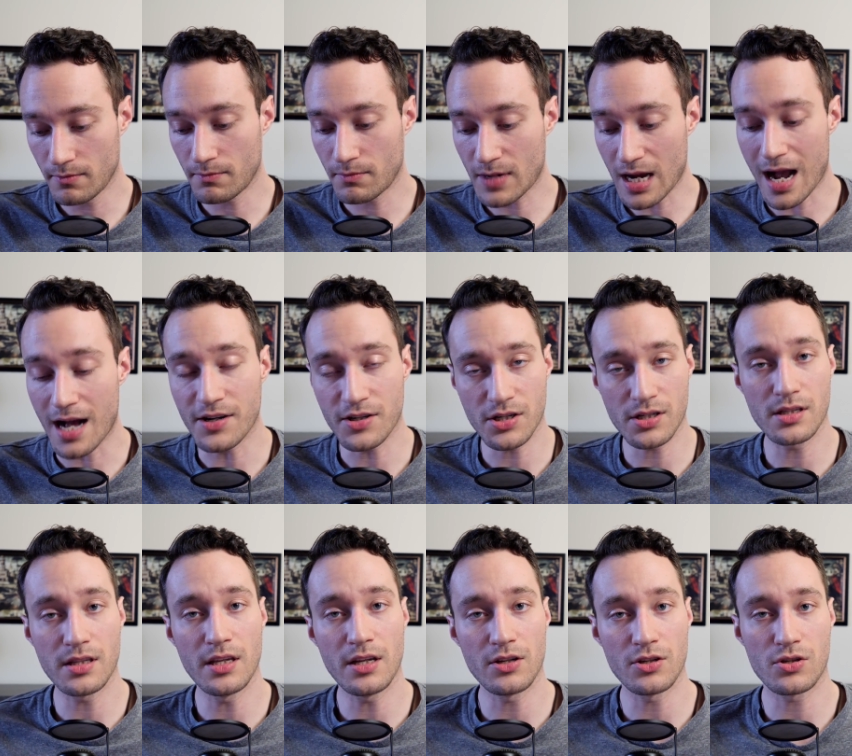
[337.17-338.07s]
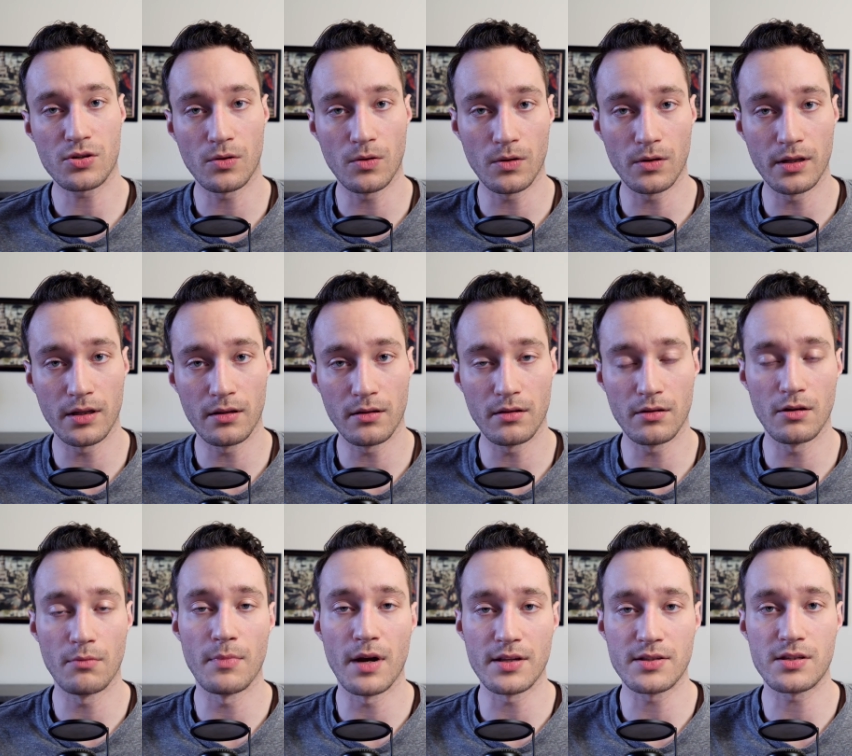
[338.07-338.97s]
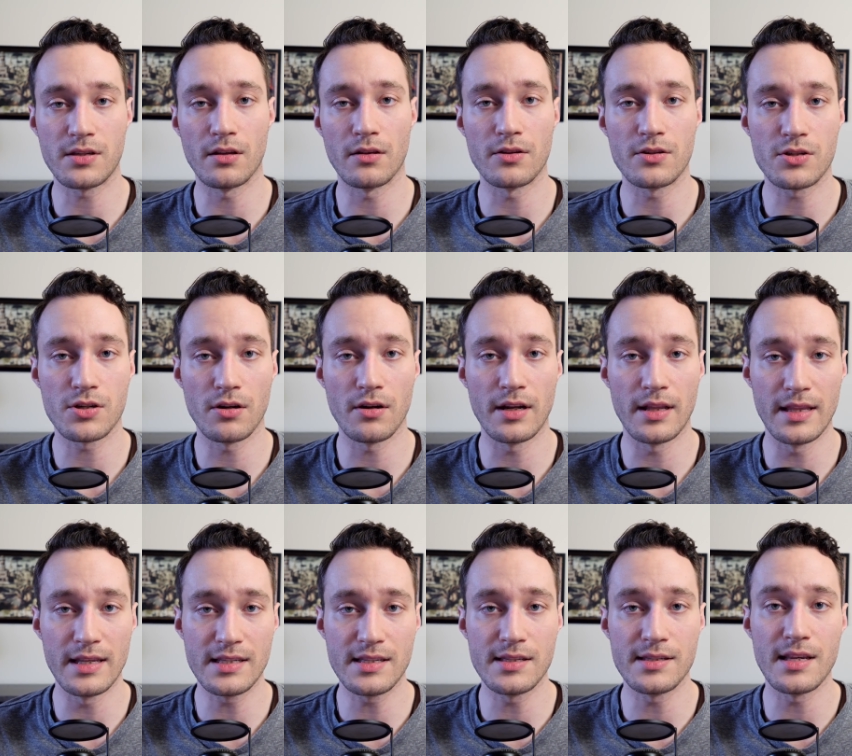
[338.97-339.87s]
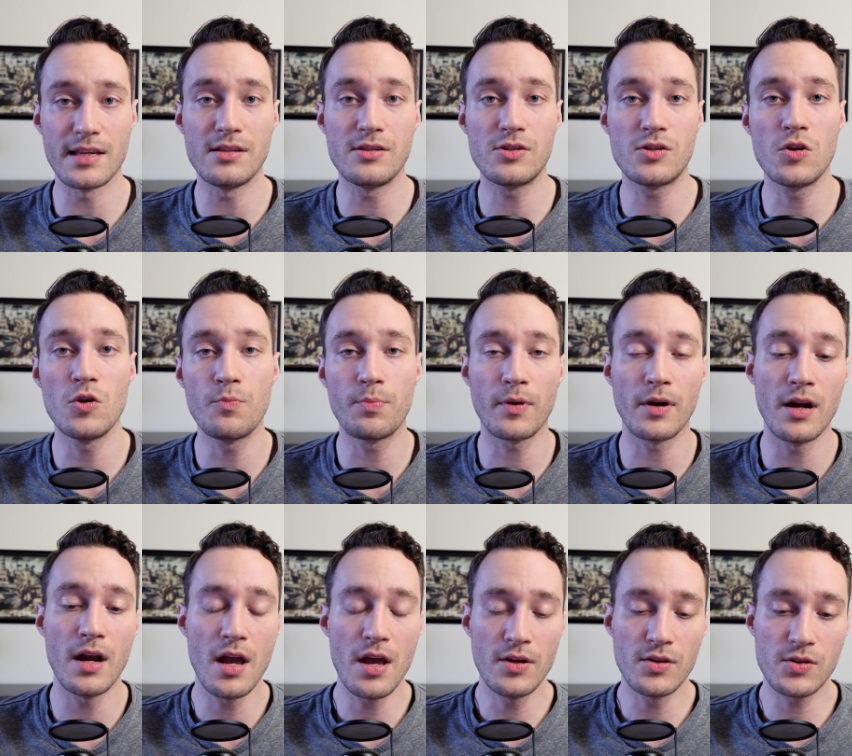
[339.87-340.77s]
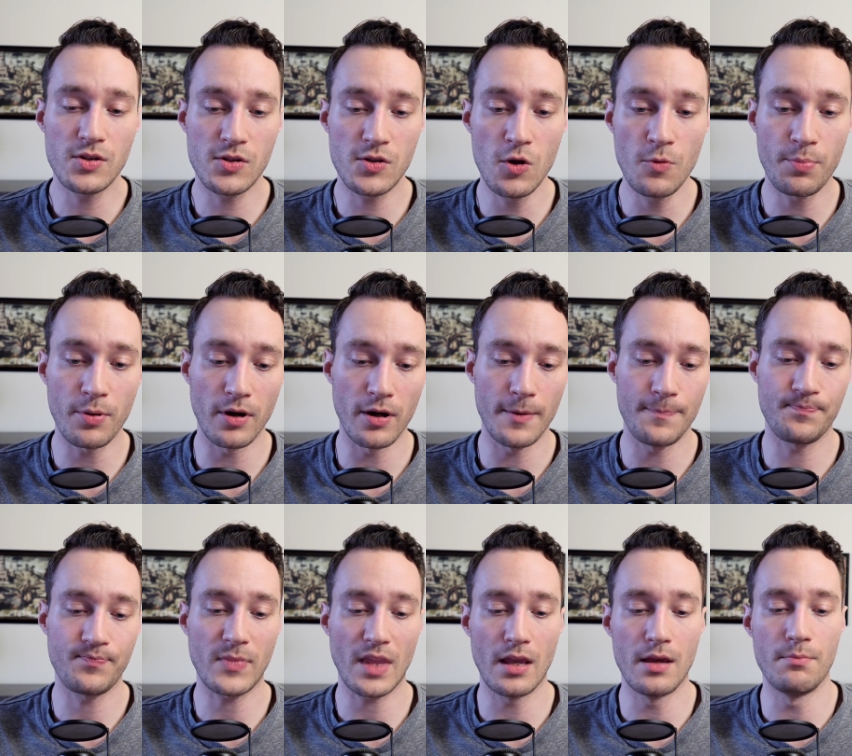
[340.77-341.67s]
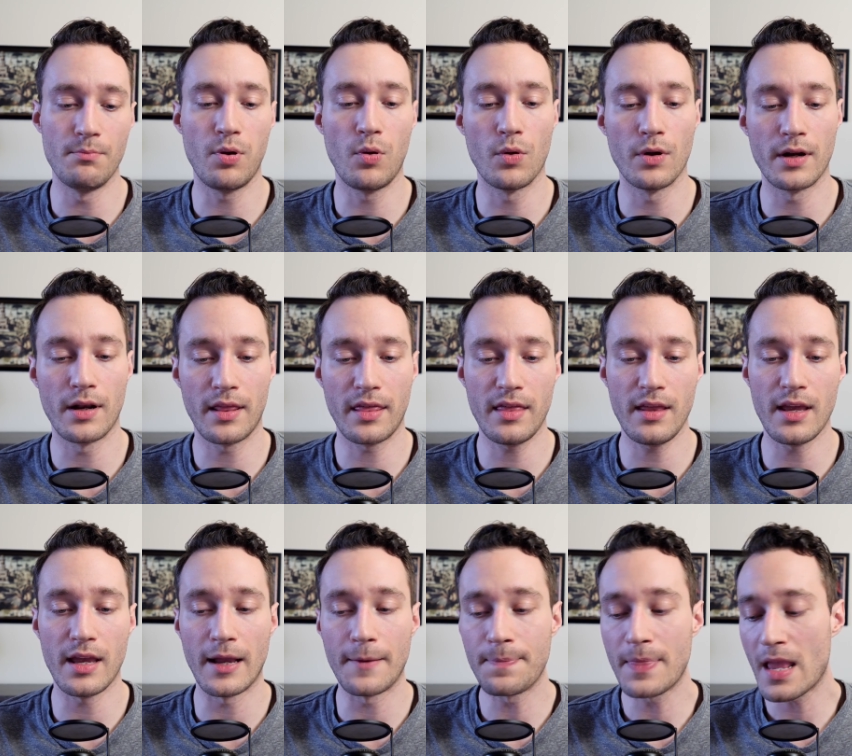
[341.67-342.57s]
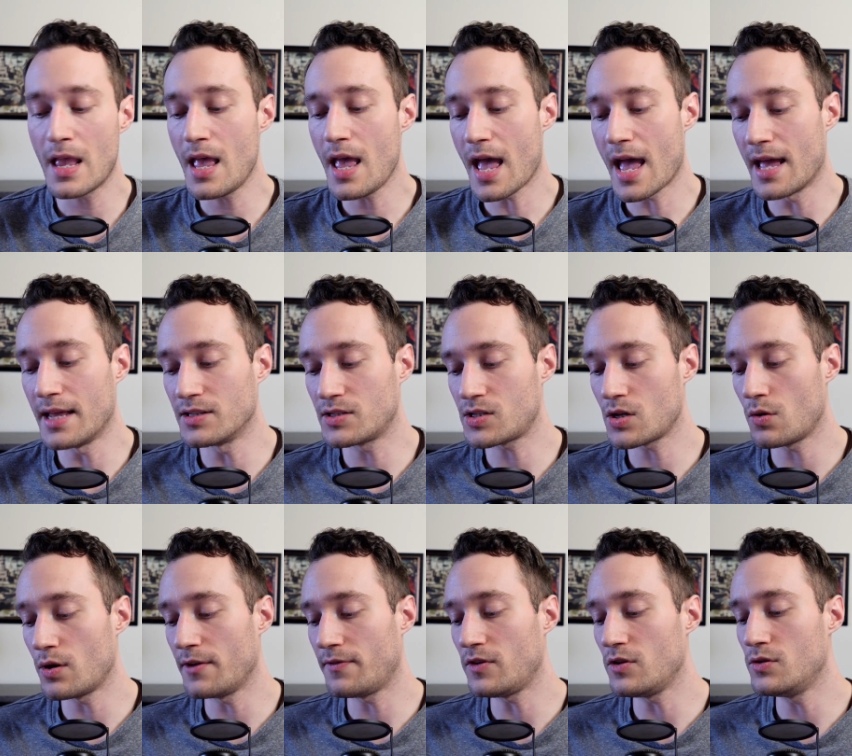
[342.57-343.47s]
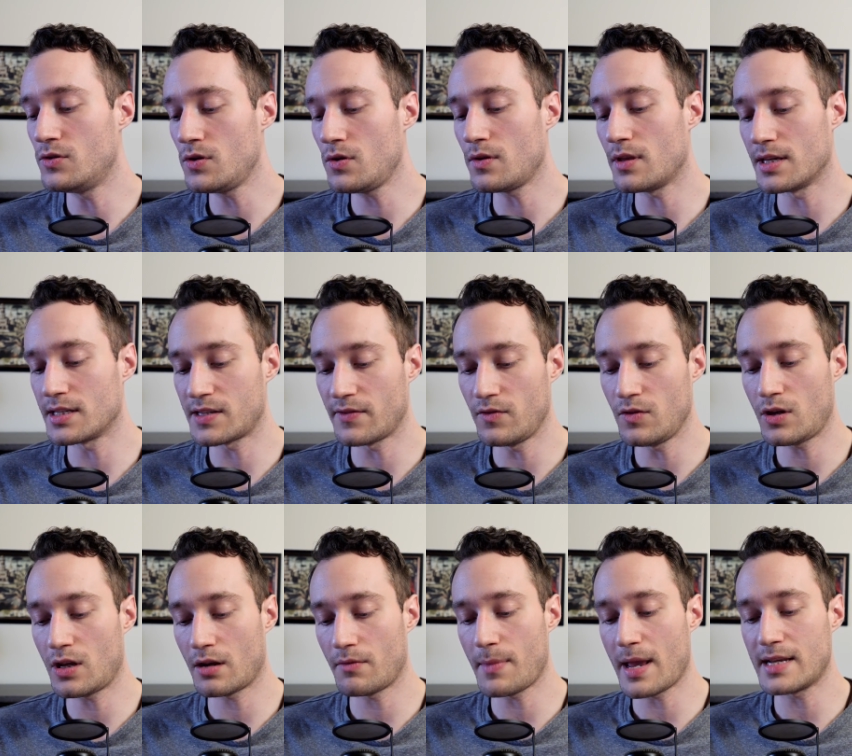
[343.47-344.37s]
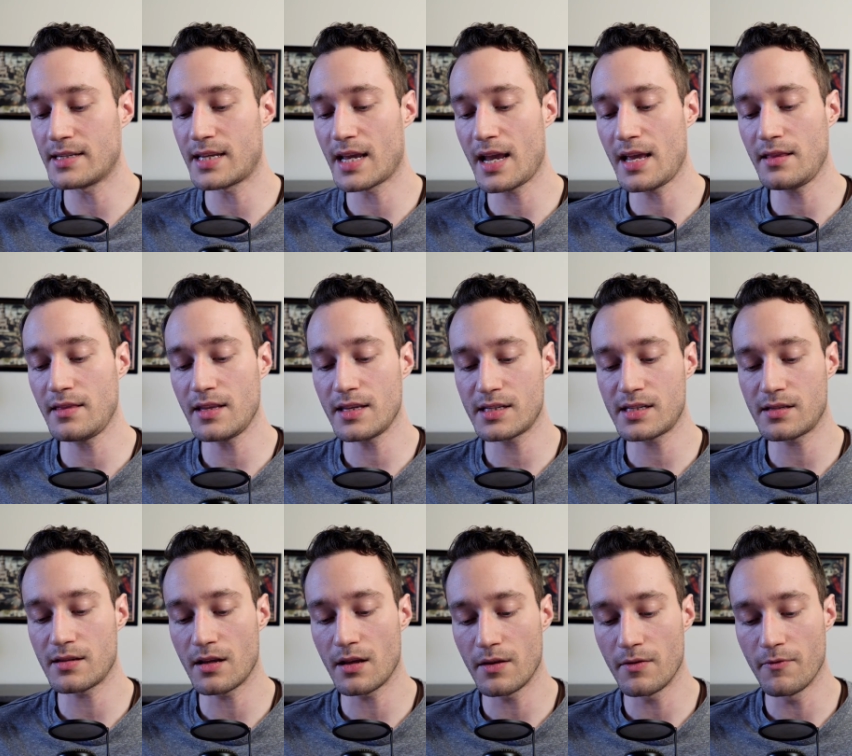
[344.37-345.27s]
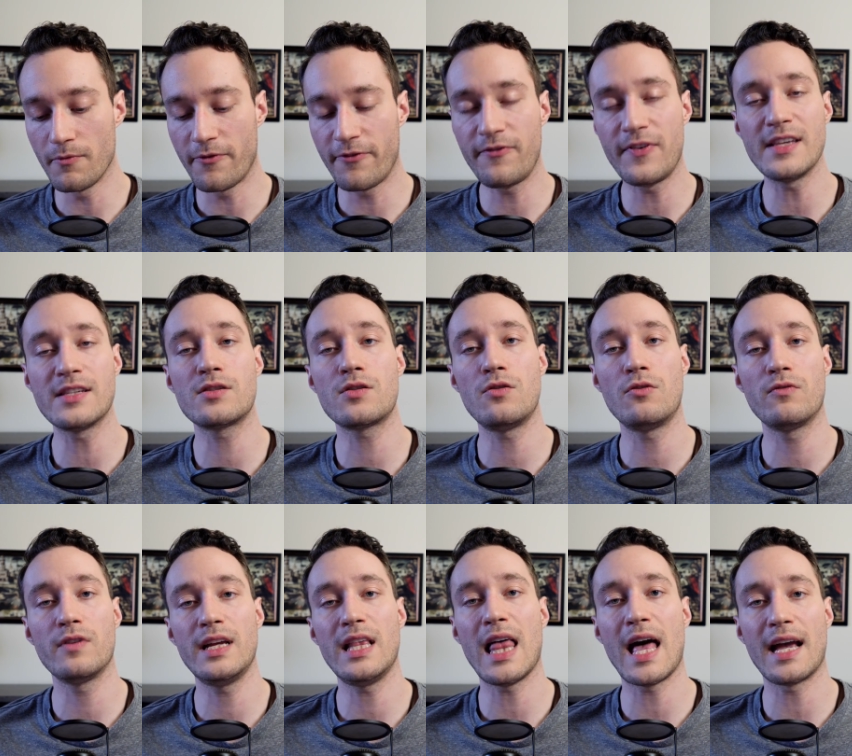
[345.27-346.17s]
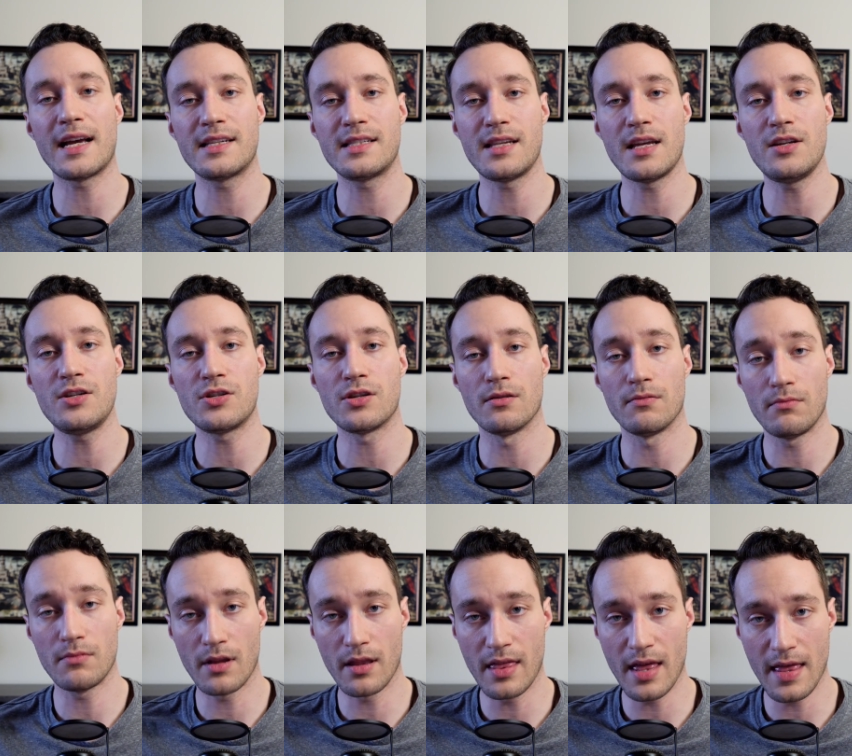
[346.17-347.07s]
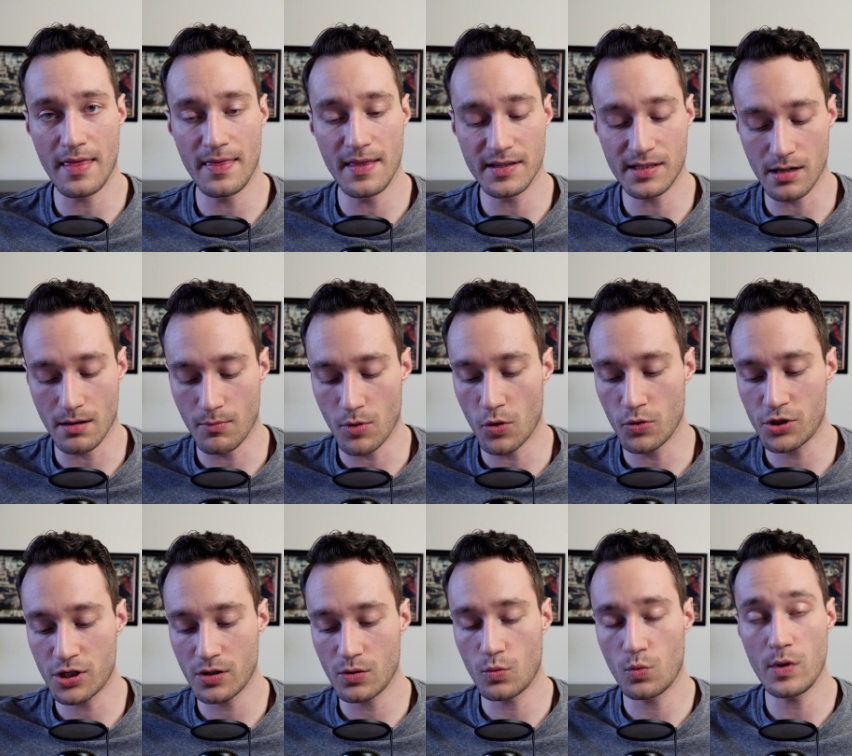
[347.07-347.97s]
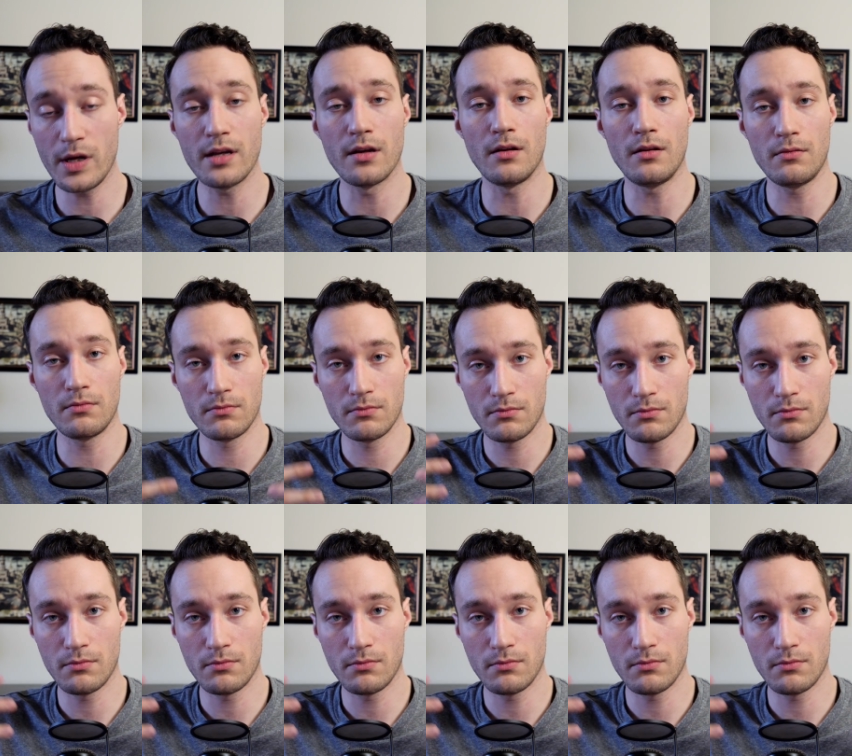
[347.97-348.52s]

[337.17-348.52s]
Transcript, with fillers: consciously controlling your musculature. And this is a super, super important thing. And so if you do this, if you can maintain this physical relaxation, then this emotion will